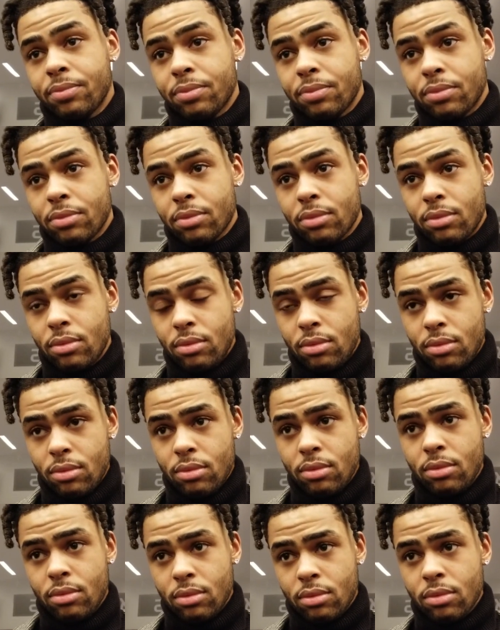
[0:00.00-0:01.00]
Kenny sort of
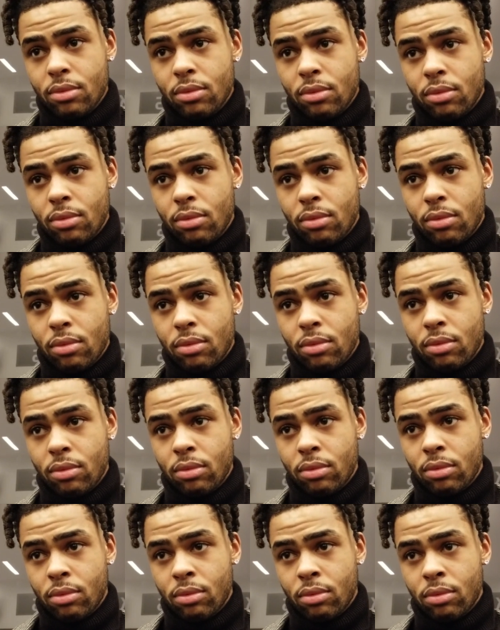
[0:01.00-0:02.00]
believing in you. What, what, what
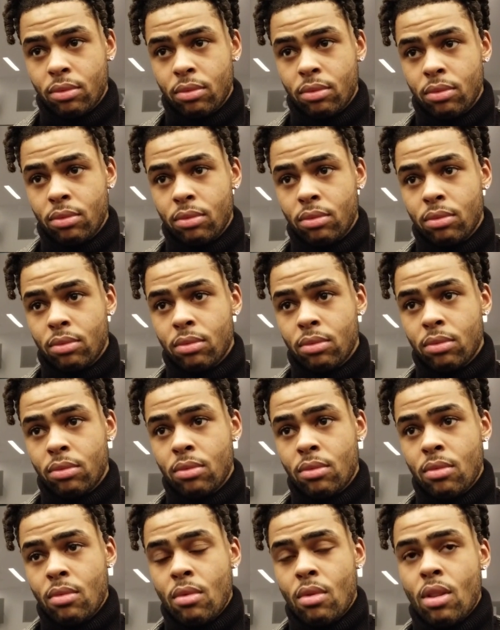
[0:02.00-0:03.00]
does that mean to you as a player?
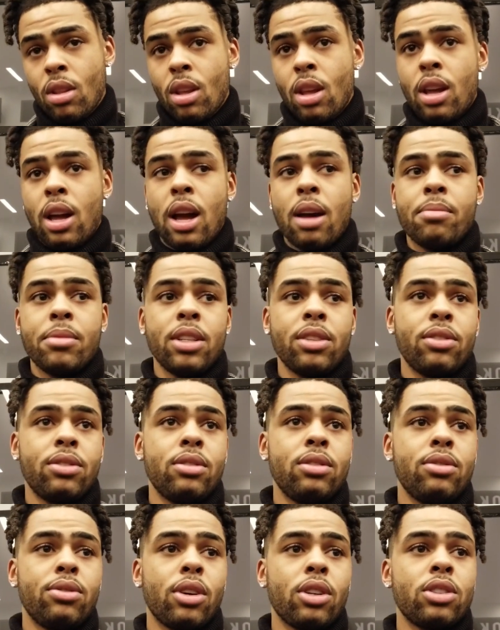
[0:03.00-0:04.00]
I mean,
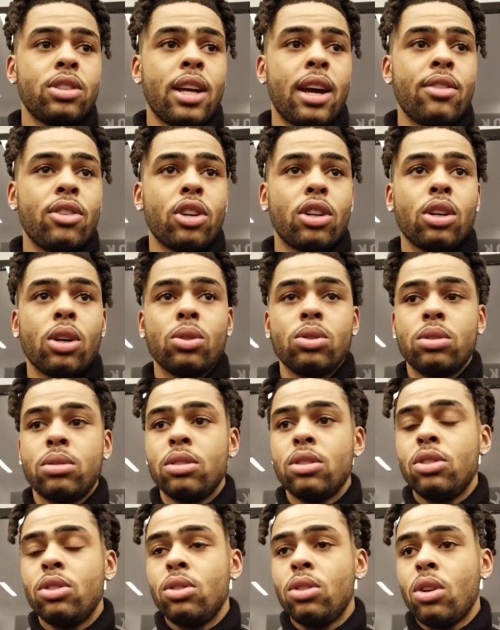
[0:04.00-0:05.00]
first have your coach,
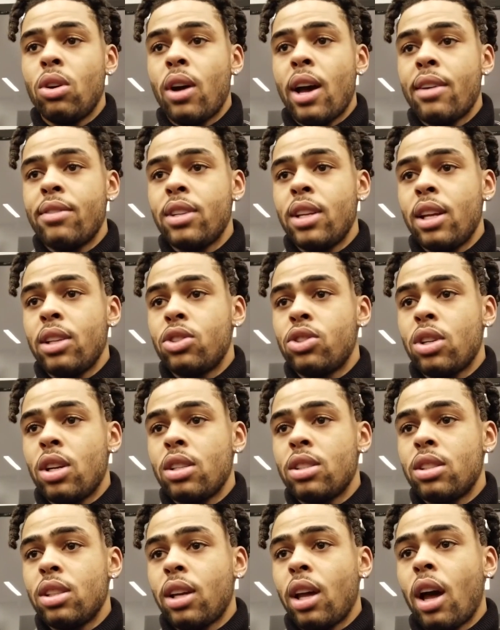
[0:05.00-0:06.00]
you know, having that
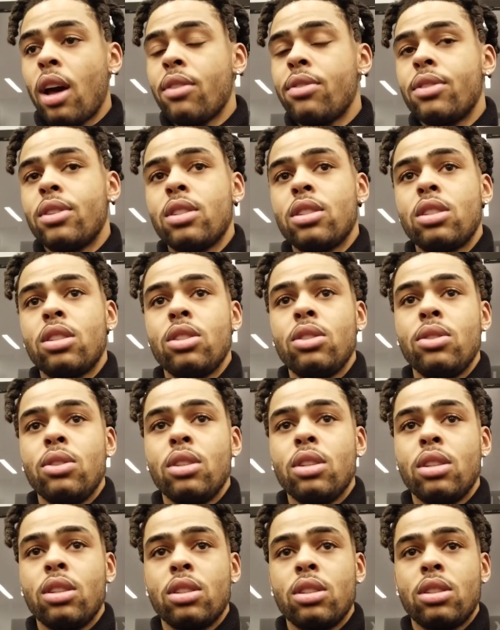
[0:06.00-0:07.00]
trust and confidence in you
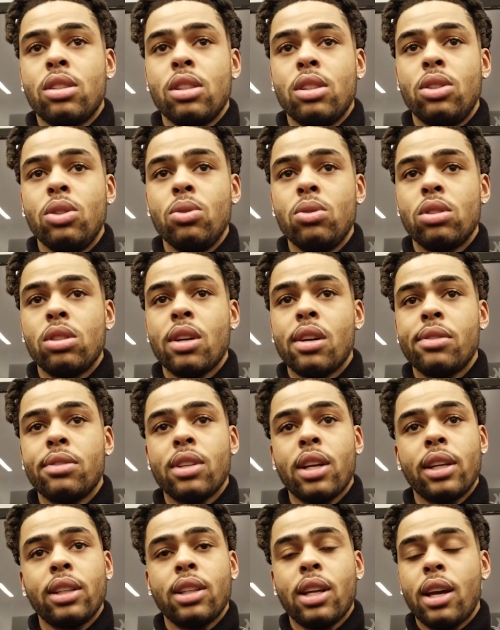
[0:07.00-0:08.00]
to, to do stuff
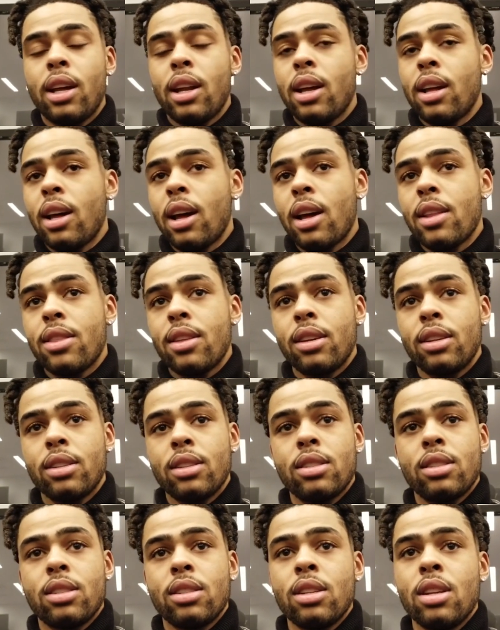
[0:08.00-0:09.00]
like that. I, I think
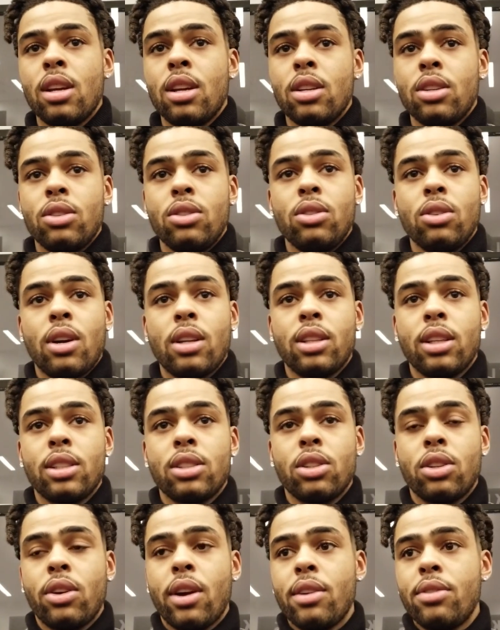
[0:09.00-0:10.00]
it's, you know, I think it's
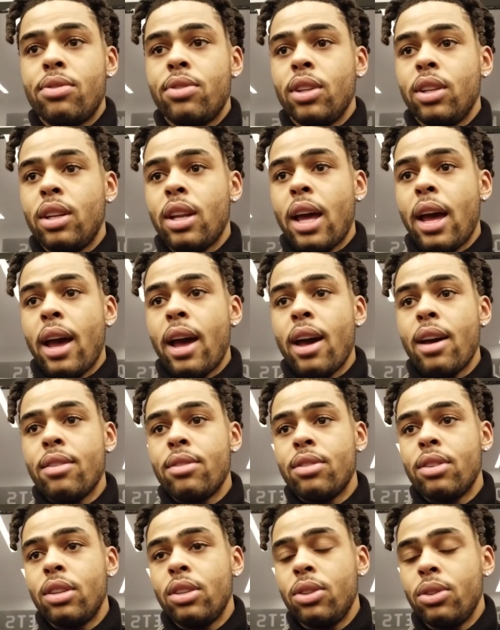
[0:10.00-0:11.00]
a great feeling to have,
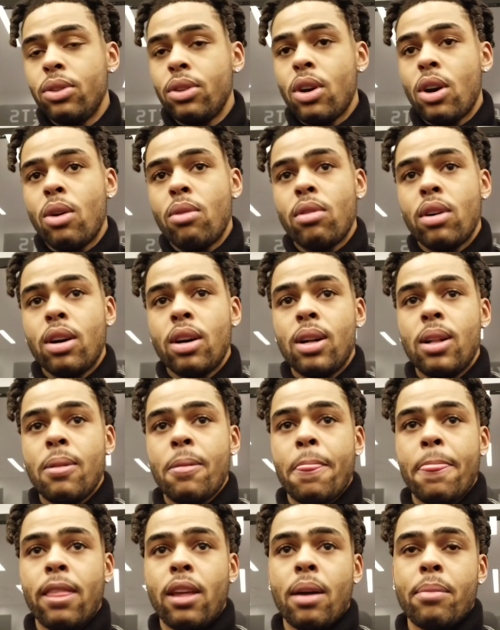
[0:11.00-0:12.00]
you know. Um,
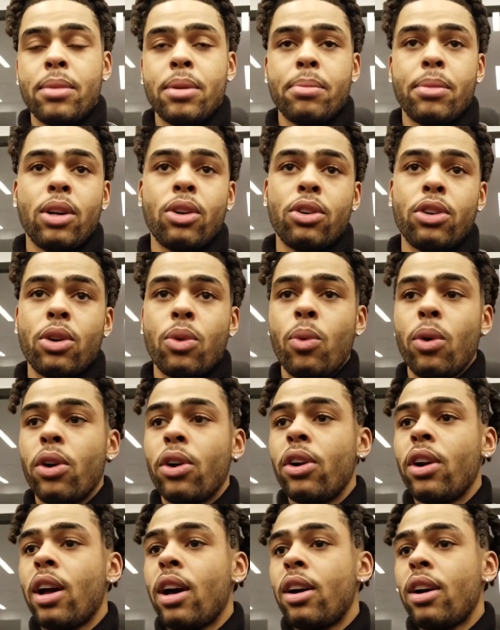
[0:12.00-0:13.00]
I mean, but on your
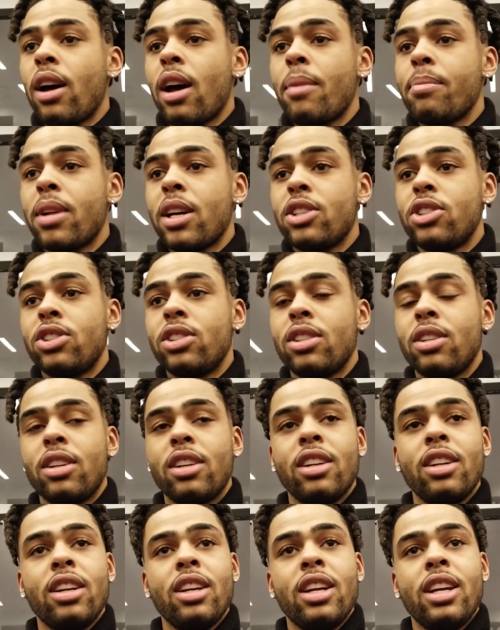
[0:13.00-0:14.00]
word, I'm, I'm not sure.
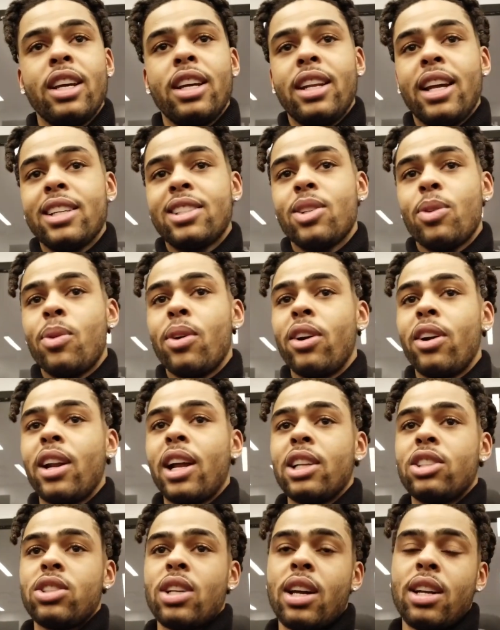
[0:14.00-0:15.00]
That's a word.
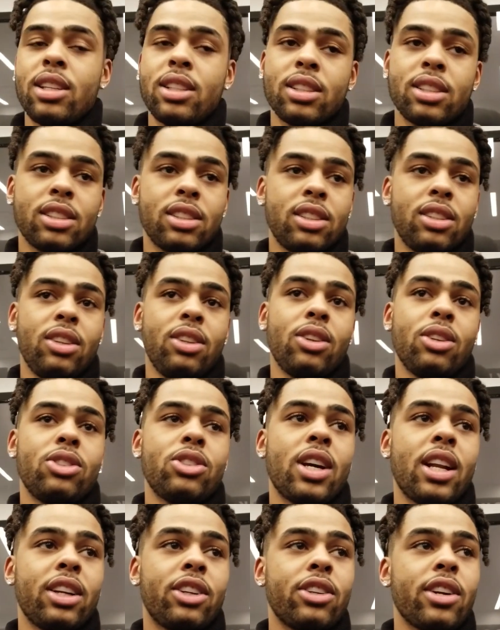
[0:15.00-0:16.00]
I try to, you know,
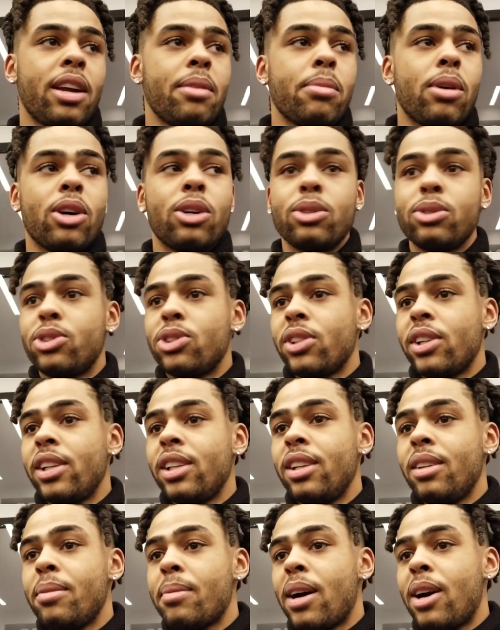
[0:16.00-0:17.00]
try to create my own
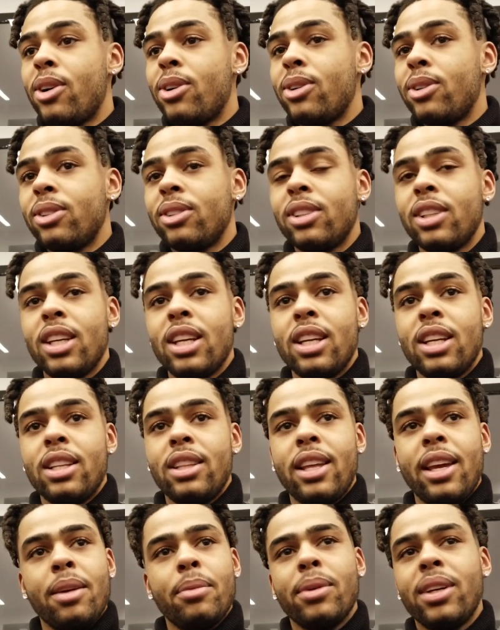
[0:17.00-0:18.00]
trend and my own
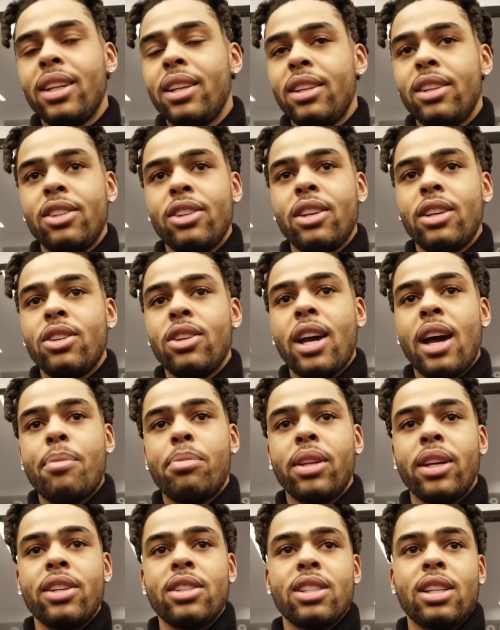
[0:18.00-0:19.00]
thing. But you, you got
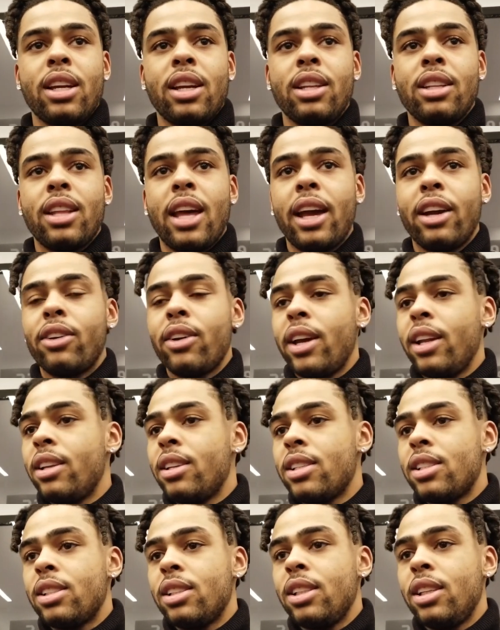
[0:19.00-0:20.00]
players like that great in
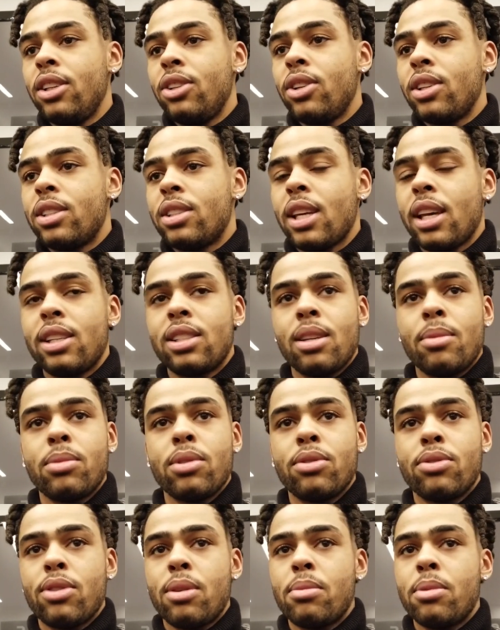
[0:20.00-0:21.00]
this league. You can take something
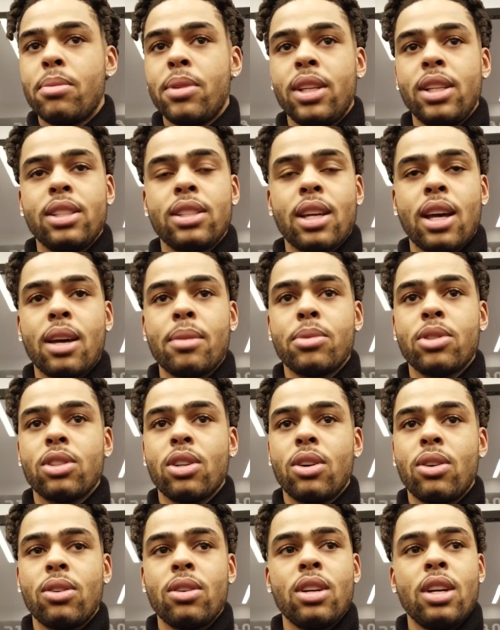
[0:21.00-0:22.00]
from them anytime.
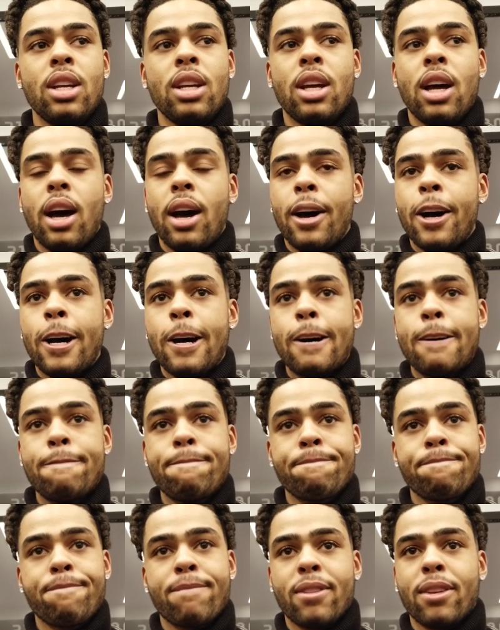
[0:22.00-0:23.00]
So um,
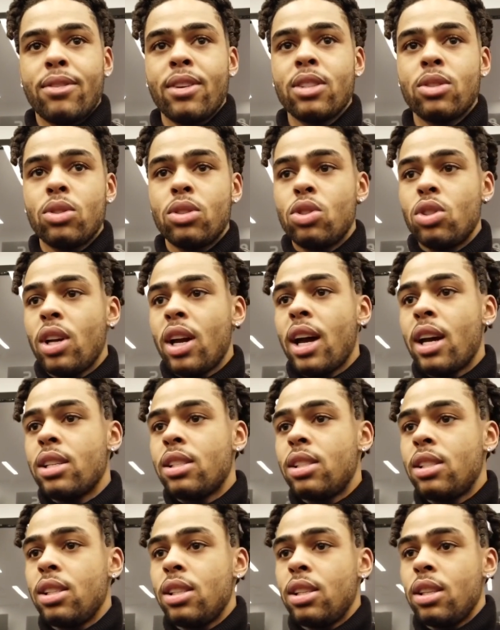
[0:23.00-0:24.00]
if that's what you guys
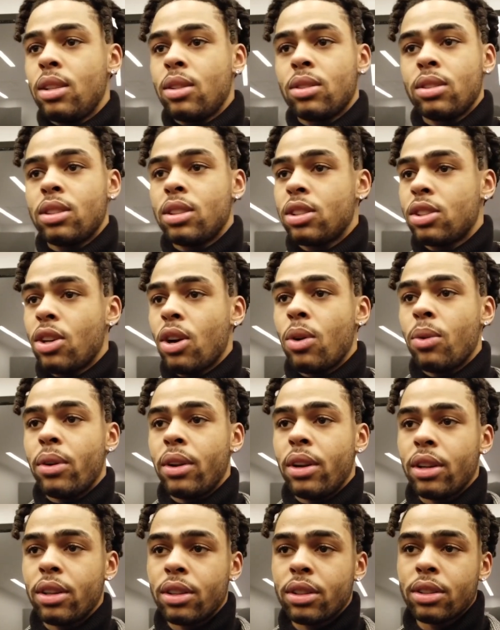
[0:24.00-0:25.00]
see, let's go with
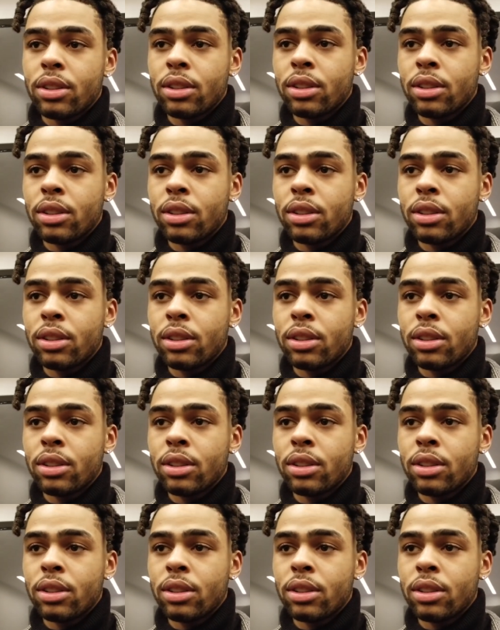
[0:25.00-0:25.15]
it.